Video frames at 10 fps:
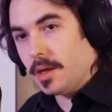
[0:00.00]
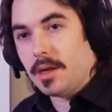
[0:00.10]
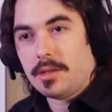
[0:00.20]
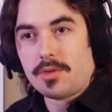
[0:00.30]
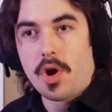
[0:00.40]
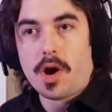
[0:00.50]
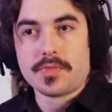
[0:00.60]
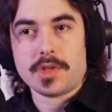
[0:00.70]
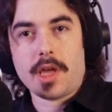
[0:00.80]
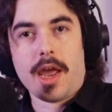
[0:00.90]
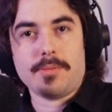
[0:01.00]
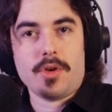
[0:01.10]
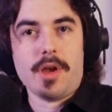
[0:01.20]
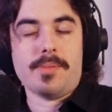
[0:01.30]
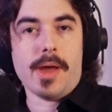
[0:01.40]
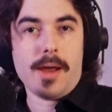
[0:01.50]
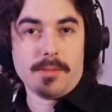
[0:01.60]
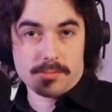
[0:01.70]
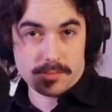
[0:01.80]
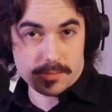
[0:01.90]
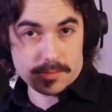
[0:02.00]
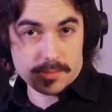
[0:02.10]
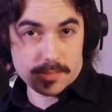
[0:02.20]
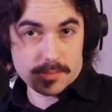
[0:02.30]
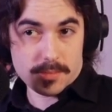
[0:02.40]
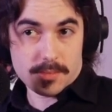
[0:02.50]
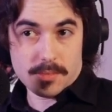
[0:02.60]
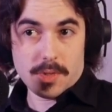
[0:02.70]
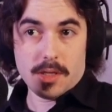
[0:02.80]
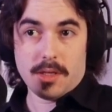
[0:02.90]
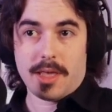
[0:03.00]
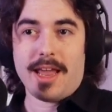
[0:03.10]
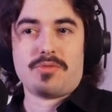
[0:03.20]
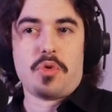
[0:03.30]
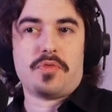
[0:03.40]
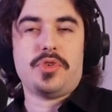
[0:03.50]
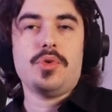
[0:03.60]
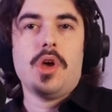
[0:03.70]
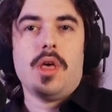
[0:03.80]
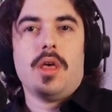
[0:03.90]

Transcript: They're off the damn grid, man. Can't review.